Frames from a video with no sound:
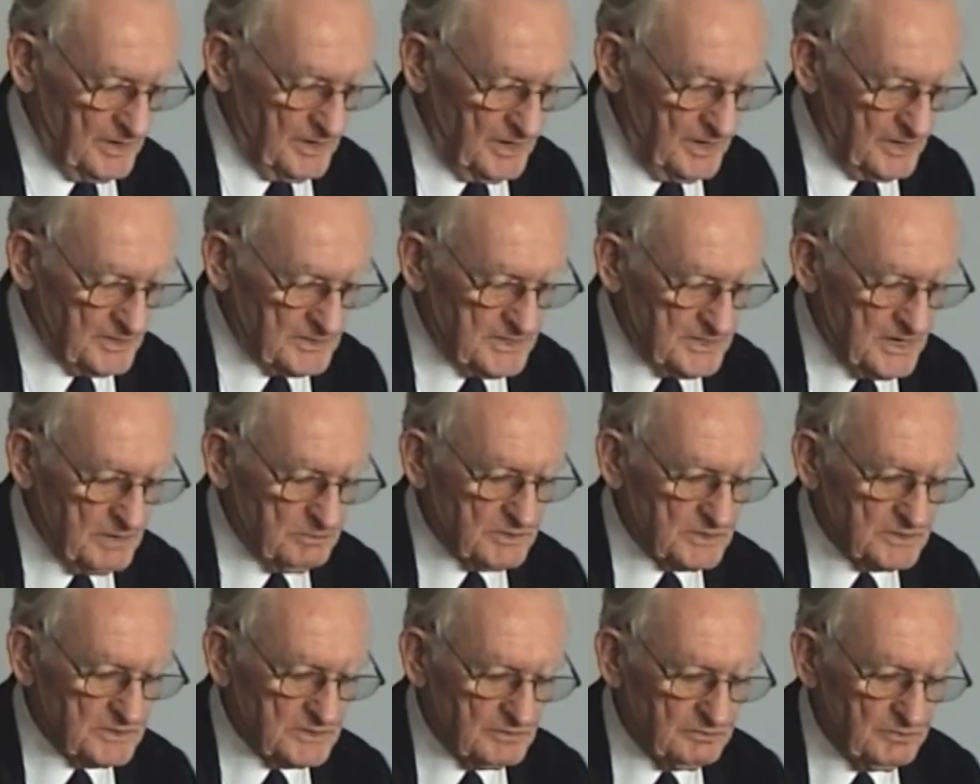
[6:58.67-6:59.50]

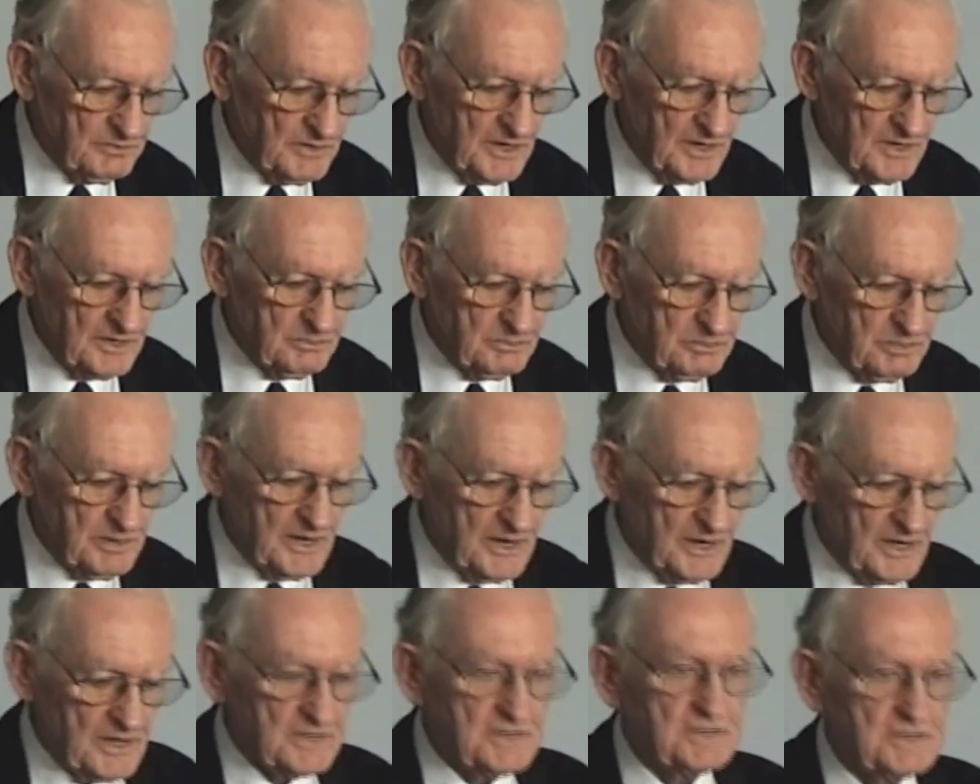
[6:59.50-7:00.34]
attempted to find
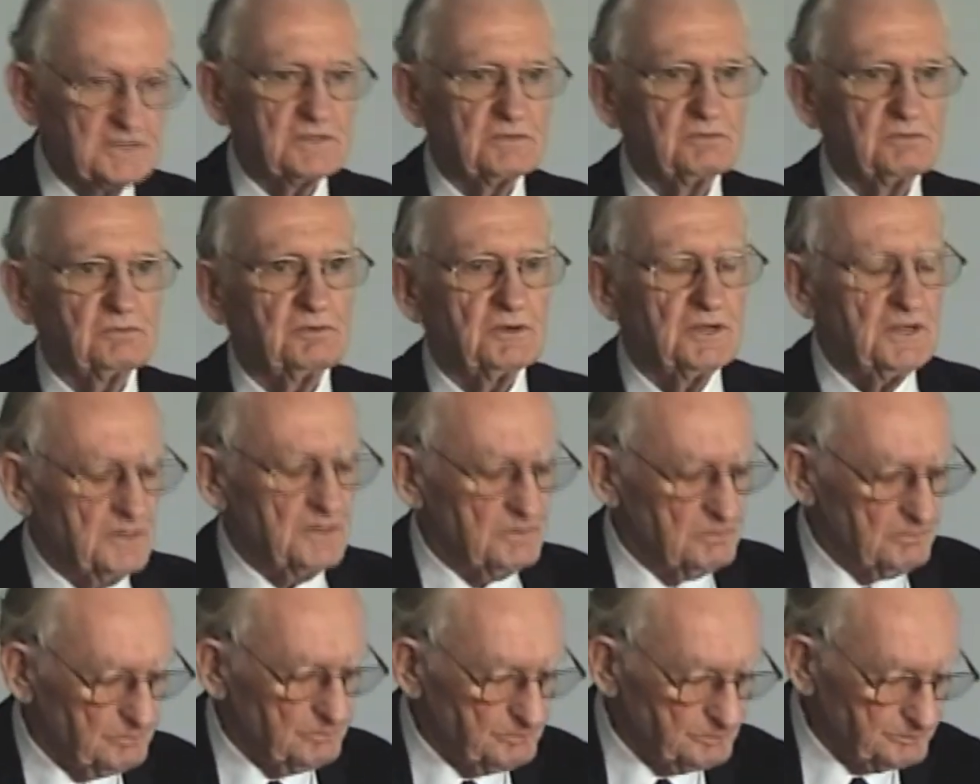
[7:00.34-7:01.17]
paths to
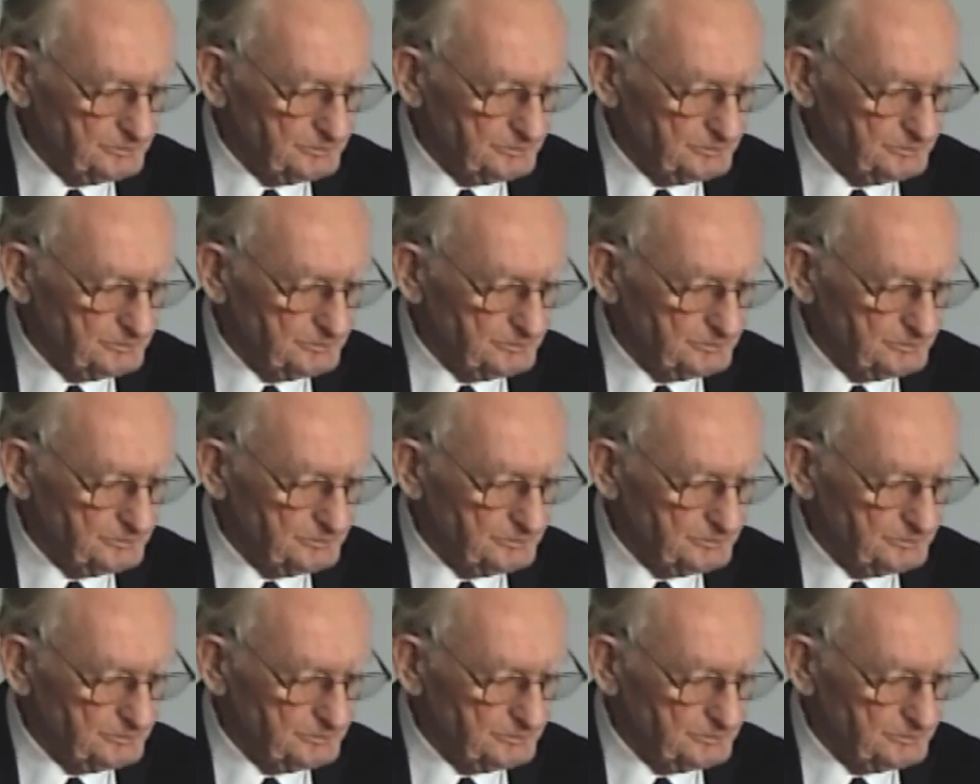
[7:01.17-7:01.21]
freedom.